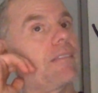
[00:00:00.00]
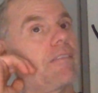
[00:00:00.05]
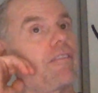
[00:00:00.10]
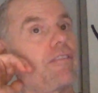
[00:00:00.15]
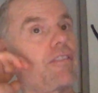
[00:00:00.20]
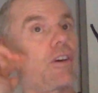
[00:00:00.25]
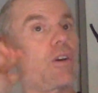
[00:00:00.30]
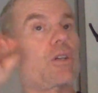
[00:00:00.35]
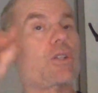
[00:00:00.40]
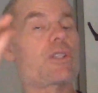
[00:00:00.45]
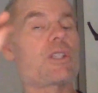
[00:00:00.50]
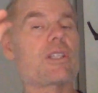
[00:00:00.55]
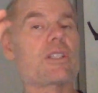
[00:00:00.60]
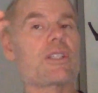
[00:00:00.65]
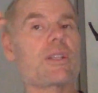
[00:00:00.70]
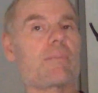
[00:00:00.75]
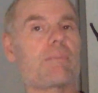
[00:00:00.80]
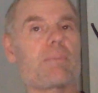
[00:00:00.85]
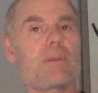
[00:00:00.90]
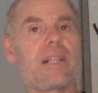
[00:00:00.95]
versus
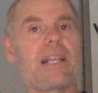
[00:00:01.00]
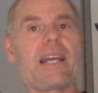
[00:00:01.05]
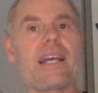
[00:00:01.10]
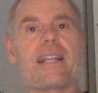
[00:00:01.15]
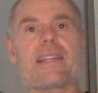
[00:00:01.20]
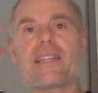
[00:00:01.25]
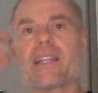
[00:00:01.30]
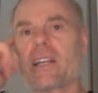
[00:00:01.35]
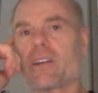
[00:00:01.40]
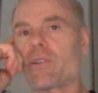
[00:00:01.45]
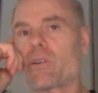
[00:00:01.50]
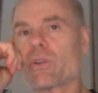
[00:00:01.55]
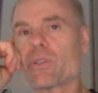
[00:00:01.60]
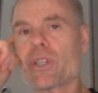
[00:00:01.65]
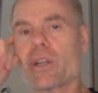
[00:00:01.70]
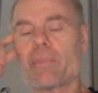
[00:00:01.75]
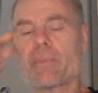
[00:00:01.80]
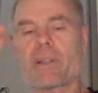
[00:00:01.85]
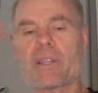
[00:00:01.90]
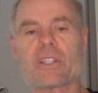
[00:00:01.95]
a plant that grows
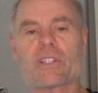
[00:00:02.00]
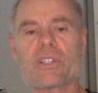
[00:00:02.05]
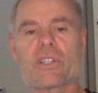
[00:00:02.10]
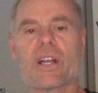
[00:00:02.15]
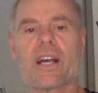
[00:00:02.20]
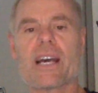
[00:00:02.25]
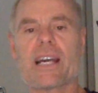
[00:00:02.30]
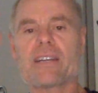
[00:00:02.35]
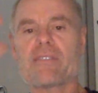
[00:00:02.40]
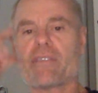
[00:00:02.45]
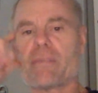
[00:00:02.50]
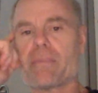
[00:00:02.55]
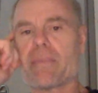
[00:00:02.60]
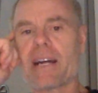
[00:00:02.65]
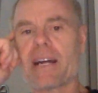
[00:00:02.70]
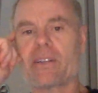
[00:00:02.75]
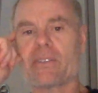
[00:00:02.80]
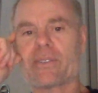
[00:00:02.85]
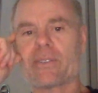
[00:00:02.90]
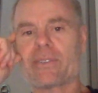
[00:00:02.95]
up on the side of a
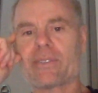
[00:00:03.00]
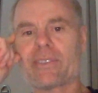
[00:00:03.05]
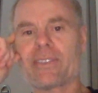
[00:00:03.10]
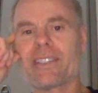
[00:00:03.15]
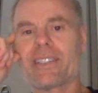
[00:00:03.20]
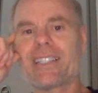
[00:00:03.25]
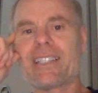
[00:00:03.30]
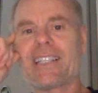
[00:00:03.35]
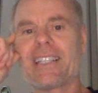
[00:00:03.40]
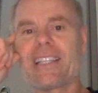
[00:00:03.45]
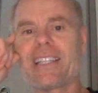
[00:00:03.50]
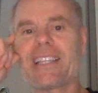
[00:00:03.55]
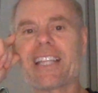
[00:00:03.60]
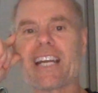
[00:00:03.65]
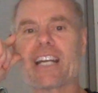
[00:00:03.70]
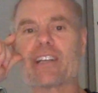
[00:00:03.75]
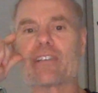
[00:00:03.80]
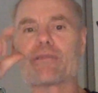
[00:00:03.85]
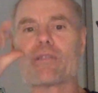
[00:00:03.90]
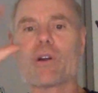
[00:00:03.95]
mountain,
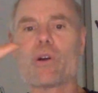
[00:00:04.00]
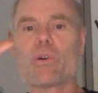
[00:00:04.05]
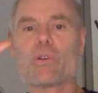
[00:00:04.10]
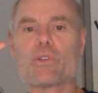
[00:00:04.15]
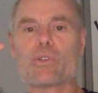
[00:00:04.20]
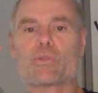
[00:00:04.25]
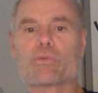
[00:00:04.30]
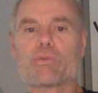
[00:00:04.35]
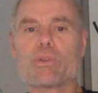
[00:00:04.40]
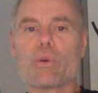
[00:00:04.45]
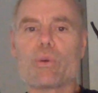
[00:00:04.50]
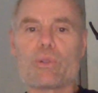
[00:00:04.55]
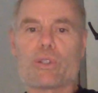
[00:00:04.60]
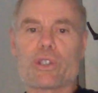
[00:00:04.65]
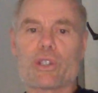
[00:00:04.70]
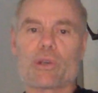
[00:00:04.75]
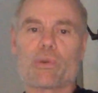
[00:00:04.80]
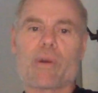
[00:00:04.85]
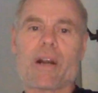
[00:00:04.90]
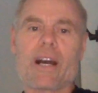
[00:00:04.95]
that grows
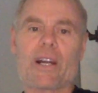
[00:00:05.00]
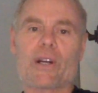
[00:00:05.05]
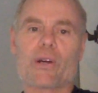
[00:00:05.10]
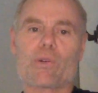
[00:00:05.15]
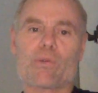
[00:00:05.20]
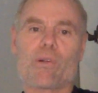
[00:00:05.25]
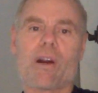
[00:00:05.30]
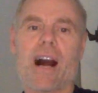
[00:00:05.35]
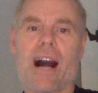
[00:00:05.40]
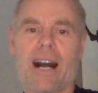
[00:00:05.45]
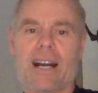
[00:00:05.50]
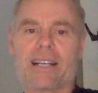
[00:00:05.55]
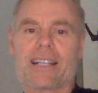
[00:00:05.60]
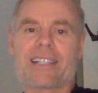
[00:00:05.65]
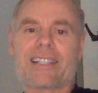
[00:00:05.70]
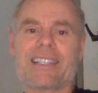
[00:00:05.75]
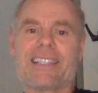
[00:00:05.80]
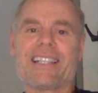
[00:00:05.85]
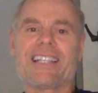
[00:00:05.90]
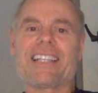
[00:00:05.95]
roots around a rock,
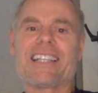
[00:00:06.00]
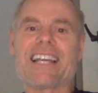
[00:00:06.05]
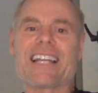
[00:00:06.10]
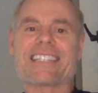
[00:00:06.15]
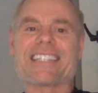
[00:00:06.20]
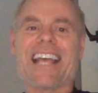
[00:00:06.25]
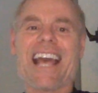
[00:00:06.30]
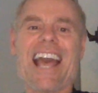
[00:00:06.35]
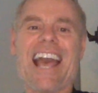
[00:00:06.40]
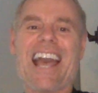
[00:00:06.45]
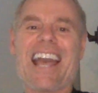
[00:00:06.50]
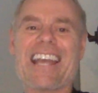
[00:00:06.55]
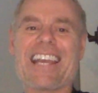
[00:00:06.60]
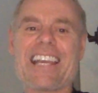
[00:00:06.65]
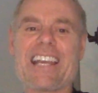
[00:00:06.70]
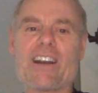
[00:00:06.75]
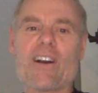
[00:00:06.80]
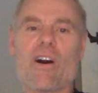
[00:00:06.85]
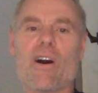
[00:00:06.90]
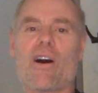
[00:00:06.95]
that's
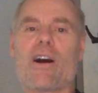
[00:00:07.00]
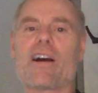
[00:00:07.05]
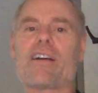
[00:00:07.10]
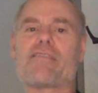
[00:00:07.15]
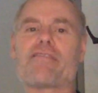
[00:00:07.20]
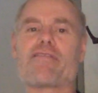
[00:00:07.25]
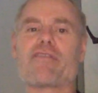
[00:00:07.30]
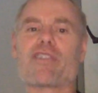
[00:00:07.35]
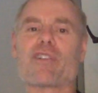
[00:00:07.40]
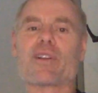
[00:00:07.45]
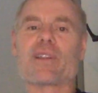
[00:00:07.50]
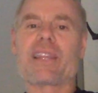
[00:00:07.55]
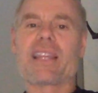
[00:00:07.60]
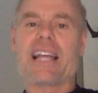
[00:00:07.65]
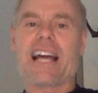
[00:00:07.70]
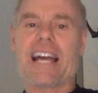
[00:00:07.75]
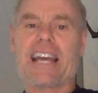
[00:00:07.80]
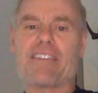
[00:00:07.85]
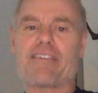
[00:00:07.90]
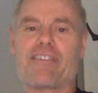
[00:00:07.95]
hanging on for
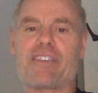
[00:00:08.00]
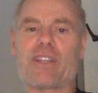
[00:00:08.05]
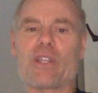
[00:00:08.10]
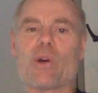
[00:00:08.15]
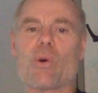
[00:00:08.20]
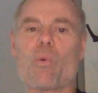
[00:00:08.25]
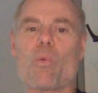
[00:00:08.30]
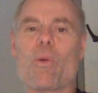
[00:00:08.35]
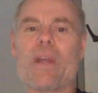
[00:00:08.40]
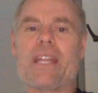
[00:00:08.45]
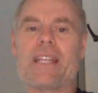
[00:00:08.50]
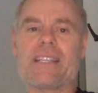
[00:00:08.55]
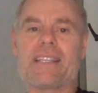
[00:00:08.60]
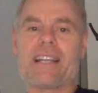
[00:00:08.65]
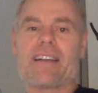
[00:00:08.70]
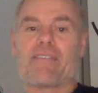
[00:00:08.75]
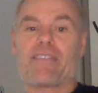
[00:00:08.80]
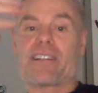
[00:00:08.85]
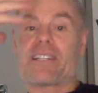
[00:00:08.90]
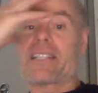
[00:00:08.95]
life in the wind
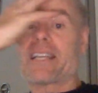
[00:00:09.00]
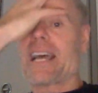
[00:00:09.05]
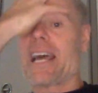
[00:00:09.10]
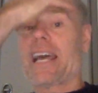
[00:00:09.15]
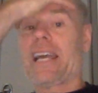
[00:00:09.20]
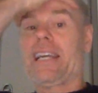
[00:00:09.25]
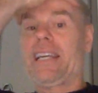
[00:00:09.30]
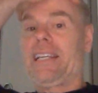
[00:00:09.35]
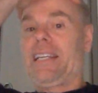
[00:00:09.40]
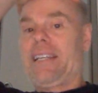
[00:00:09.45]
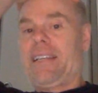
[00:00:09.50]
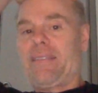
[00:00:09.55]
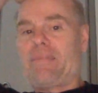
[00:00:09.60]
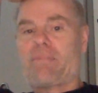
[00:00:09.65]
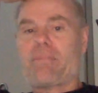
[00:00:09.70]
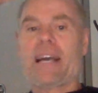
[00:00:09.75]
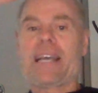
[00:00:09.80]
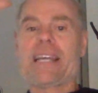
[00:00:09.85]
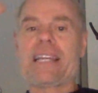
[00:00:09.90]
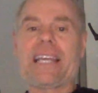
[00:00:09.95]
every day,
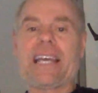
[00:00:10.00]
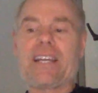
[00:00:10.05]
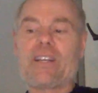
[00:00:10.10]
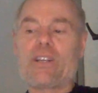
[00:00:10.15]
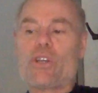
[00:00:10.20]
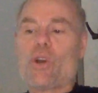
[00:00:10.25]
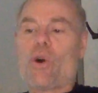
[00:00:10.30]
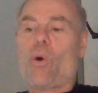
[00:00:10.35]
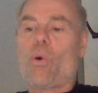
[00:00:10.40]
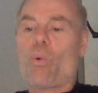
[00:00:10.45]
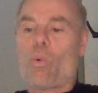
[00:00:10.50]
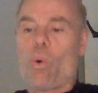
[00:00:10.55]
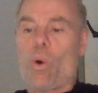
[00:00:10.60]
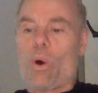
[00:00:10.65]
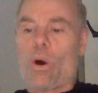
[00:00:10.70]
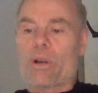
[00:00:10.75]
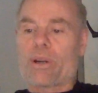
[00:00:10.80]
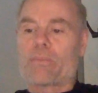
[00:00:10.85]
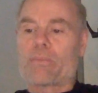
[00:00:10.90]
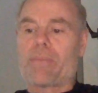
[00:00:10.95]
might get no
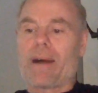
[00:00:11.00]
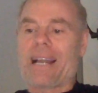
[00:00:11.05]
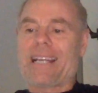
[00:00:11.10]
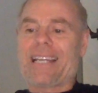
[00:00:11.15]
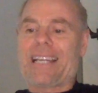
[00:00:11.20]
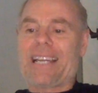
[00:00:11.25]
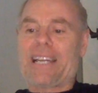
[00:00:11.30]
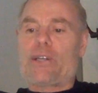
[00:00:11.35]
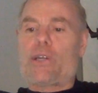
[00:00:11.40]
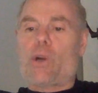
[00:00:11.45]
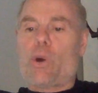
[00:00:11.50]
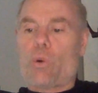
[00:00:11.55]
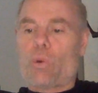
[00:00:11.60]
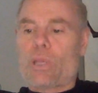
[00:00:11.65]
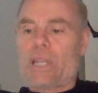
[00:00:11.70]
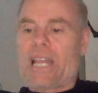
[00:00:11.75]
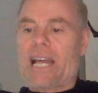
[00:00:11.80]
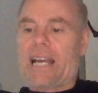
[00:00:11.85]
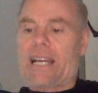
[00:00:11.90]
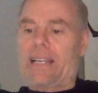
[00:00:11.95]
water, might get no
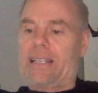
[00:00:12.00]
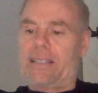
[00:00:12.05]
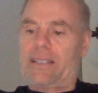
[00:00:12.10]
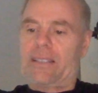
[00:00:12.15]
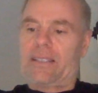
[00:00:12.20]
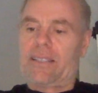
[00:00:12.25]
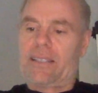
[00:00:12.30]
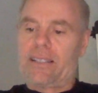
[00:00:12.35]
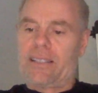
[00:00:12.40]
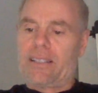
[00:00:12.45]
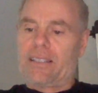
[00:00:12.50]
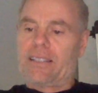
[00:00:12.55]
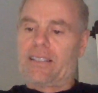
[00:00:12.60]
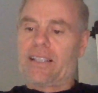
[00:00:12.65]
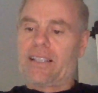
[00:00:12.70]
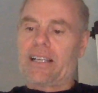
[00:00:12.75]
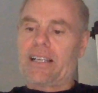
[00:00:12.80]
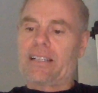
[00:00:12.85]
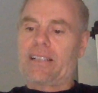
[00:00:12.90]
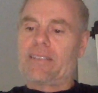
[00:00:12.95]
light.
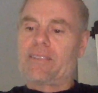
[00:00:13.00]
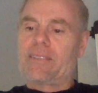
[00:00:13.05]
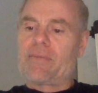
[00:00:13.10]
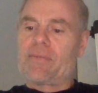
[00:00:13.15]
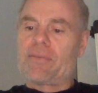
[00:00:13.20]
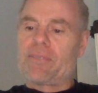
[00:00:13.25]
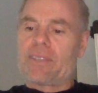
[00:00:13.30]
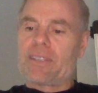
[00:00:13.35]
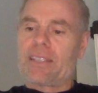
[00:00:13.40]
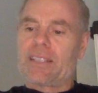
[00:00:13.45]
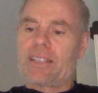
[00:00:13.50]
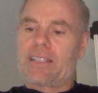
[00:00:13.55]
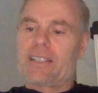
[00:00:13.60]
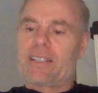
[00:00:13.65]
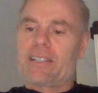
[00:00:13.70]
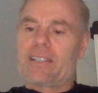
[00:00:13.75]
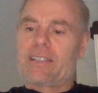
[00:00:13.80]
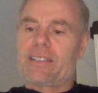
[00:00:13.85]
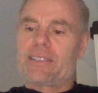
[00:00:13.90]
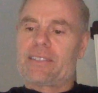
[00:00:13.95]
Like,
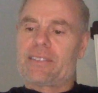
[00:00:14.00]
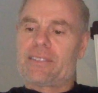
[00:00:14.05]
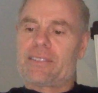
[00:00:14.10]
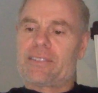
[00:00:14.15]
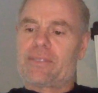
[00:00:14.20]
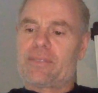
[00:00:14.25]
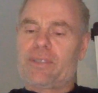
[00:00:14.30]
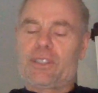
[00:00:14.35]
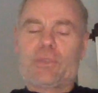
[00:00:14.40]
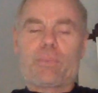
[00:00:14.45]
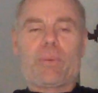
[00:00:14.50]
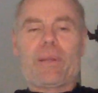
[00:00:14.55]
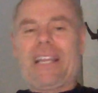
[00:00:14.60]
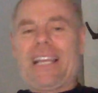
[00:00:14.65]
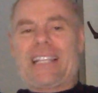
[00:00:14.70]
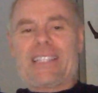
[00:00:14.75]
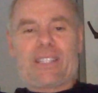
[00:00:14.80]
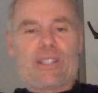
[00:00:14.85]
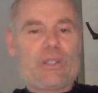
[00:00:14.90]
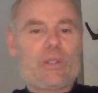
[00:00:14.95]
which
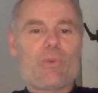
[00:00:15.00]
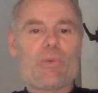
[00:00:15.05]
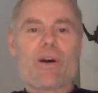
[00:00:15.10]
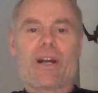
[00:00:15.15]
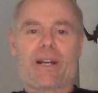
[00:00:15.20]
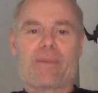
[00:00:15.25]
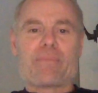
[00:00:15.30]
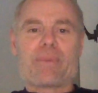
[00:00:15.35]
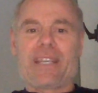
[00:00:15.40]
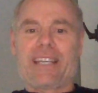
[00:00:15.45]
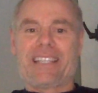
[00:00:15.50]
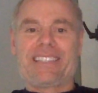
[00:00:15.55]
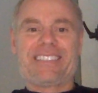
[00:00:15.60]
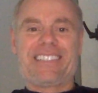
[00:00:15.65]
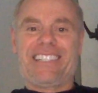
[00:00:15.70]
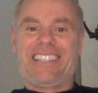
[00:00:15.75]
plant do you want to be?